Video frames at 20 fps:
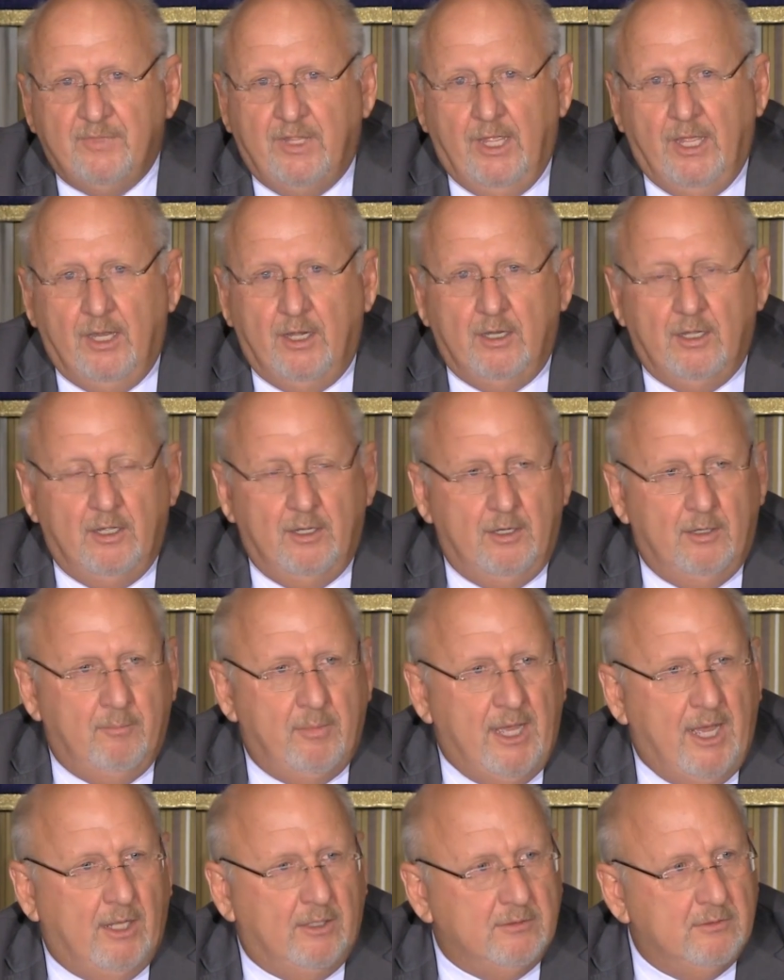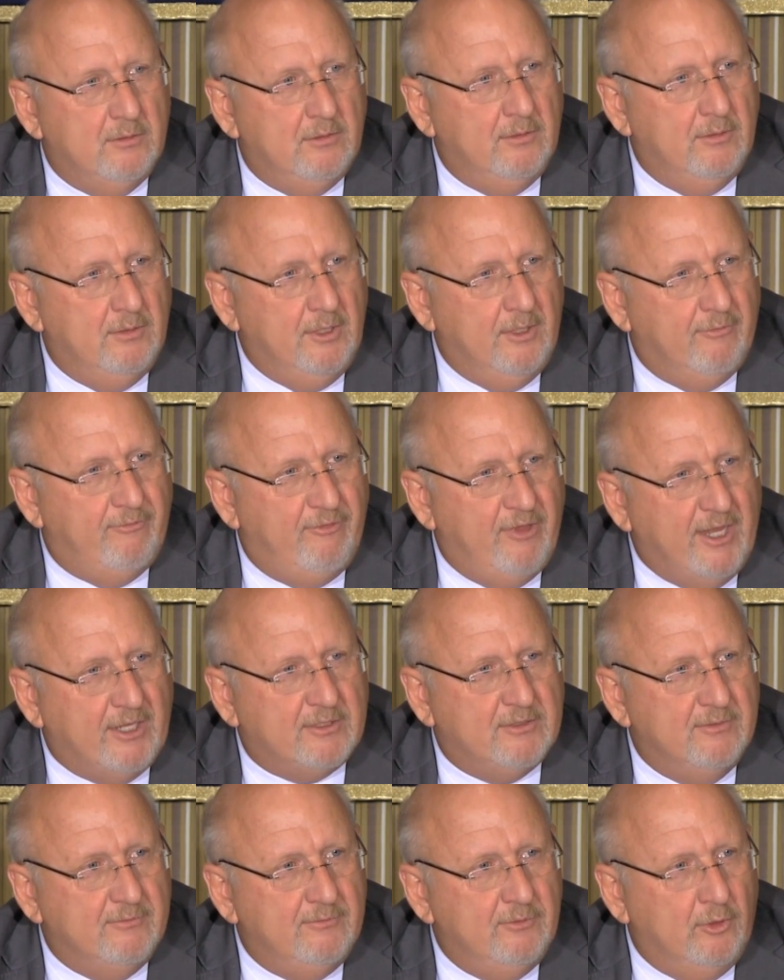and about the
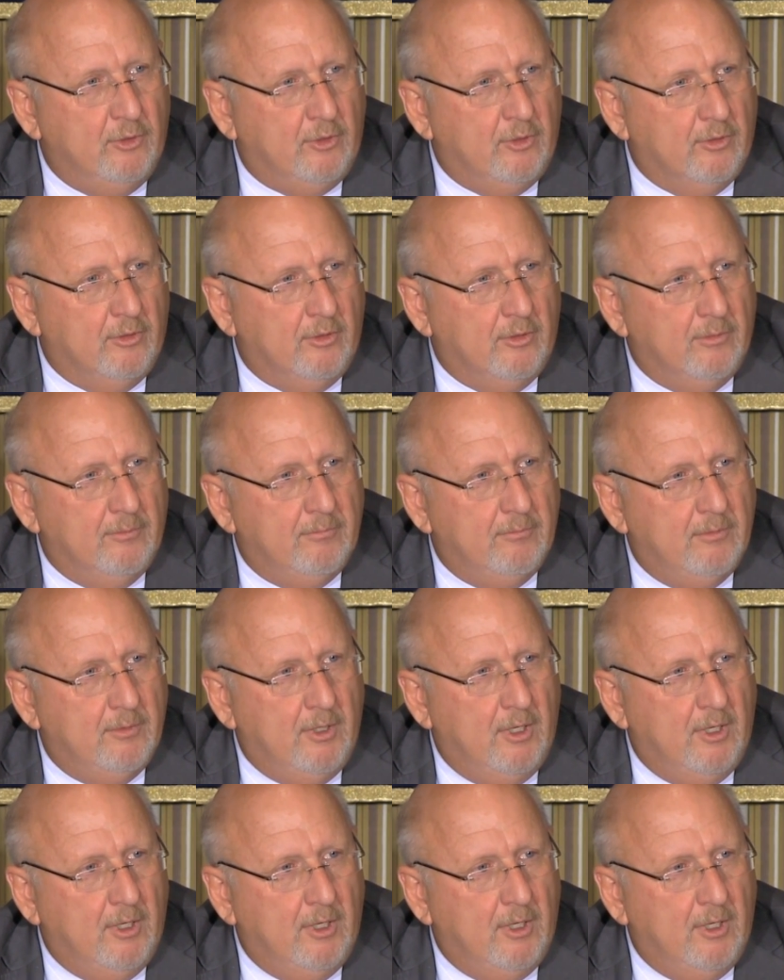effects of nuclear